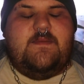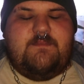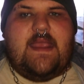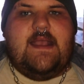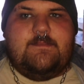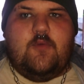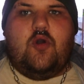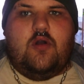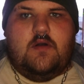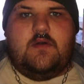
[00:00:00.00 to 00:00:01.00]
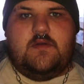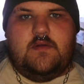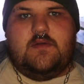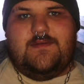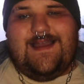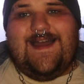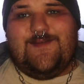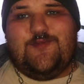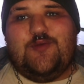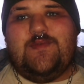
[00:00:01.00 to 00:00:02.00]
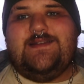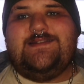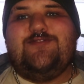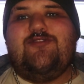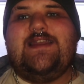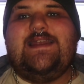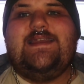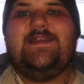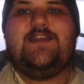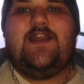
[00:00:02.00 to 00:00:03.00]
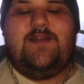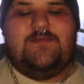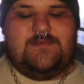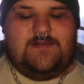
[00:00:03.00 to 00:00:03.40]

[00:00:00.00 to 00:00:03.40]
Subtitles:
make more at the moment, to really, you know,